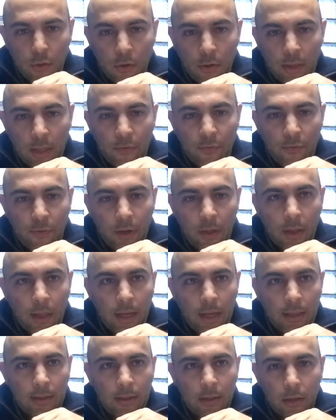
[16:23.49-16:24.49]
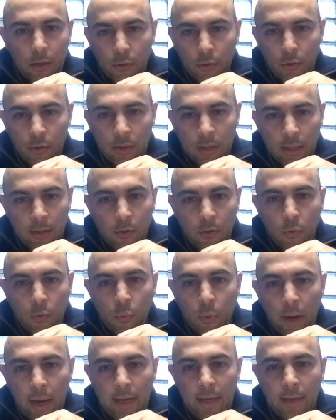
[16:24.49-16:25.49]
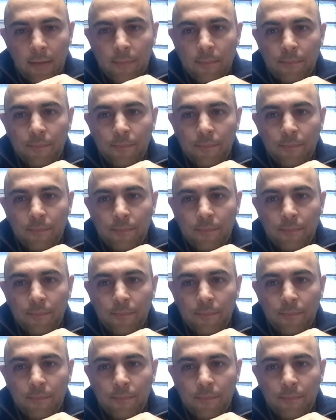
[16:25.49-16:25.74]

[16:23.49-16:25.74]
or they feel like they're losing weight